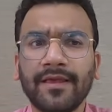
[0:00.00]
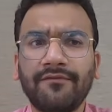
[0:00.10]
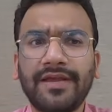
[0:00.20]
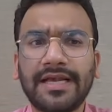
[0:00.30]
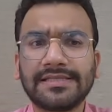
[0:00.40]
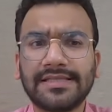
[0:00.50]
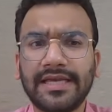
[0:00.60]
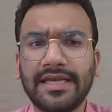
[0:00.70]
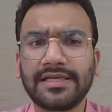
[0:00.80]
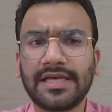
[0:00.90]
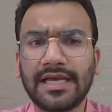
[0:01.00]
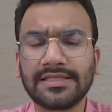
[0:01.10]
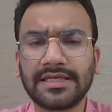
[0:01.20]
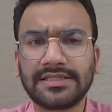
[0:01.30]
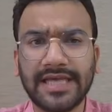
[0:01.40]
we can say as
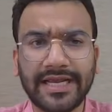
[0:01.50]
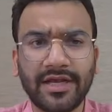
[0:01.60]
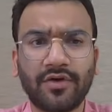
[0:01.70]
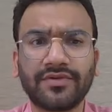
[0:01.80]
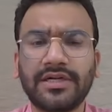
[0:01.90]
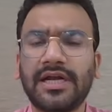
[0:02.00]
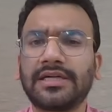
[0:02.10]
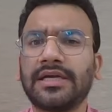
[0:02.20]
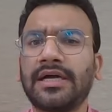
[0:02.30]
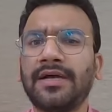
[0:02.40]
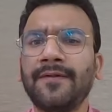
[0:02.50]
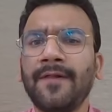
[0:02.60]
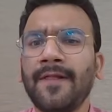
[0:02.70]
a checking of the data.